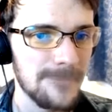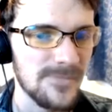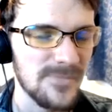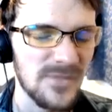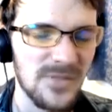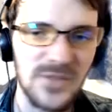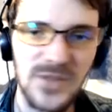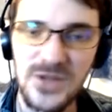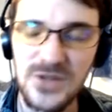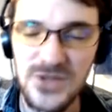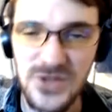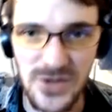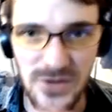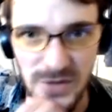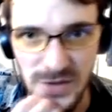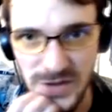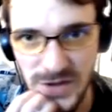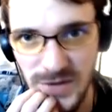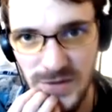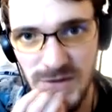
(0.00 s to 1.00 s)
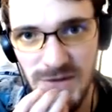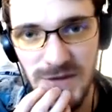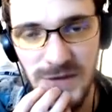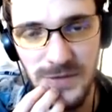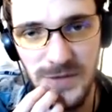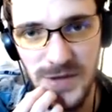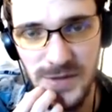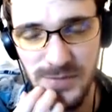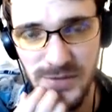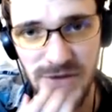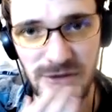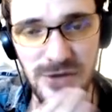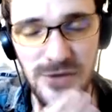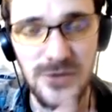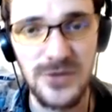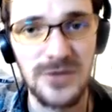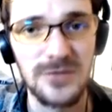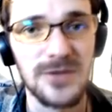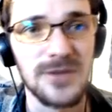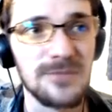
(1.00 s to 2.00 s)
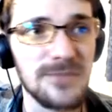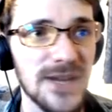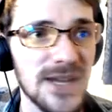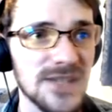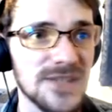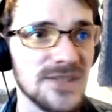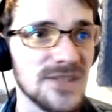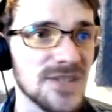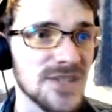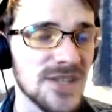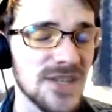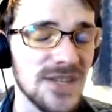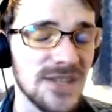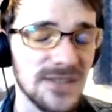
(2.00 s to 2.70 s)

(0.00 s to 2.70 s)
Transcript: For those of you who don't know, when you bring Kunemon back to the sea,